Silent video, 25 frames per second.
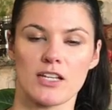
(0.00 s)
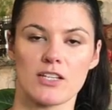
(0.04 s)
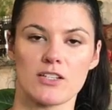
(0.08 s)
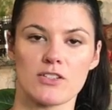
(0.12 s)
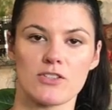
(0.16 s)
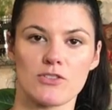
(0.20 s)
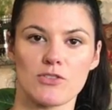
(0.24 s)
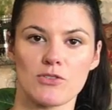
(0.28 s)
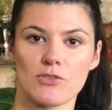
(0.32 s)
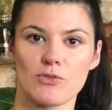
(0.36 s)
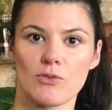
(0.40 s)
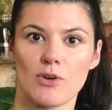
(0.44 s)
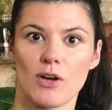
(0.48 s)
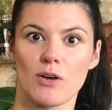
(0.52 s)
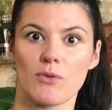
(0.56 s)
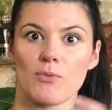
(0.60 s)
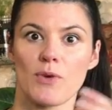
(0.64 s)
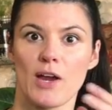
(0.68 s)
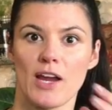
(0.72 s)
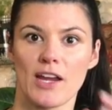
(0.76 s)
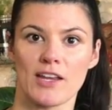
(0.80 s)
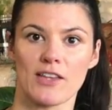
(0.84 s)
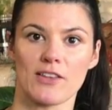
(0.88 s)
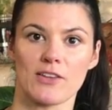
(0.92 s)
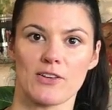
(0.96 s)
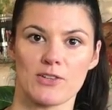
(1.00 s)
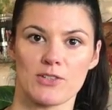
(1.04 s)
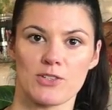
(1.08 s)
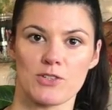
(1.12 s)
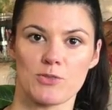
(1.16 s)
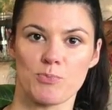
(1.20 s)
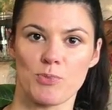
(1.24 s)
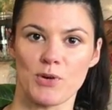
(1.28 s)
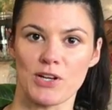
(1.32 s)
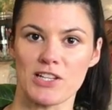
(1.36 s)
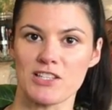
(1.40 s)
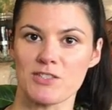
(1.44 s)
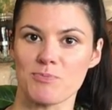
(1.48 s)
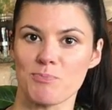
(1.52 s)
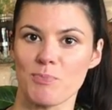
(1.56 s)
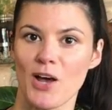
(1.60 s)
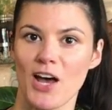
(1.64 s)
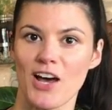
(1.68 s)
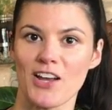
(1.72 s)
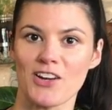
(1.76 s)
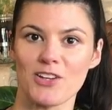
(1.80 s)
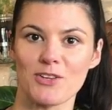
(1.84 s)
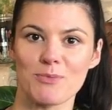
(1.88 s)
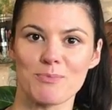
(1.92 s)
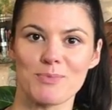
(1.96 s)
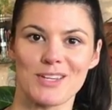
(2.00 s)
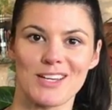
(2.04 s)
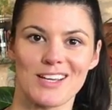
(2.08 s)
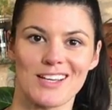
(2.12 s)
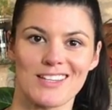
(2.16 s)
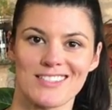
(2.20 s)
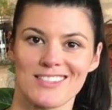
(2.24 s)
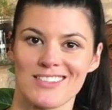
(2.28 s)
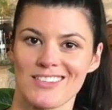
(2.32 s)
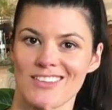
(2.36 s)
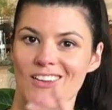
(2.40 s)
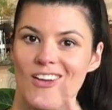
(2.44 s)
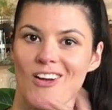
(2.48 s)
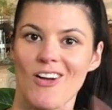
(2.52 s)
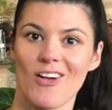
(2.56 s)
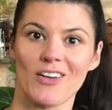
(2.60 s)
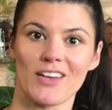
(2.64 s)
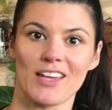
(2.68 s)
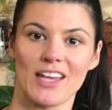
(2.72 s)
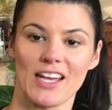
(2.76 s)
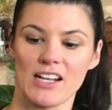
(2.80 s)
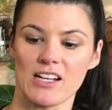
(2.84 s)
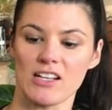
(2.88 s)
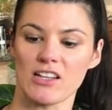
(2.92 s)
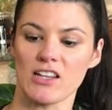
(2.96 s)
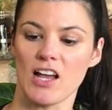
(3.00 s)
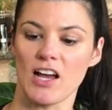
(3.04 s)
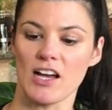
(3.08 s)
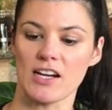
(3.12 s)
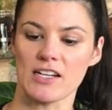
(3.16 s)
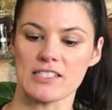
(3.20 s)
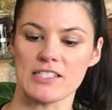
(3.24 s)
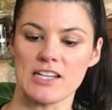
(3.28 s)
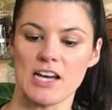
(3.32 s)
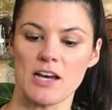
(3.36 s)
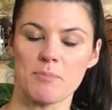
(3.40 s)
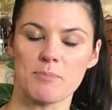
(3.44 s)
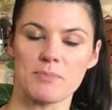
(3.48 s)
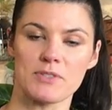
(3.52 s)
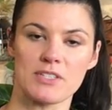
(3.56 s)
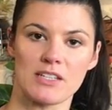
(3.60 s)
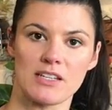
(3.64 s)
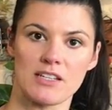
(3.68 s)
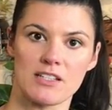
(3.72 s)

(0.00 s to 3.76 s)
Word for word: into a regular spritz bottle because it'll all get clogged up,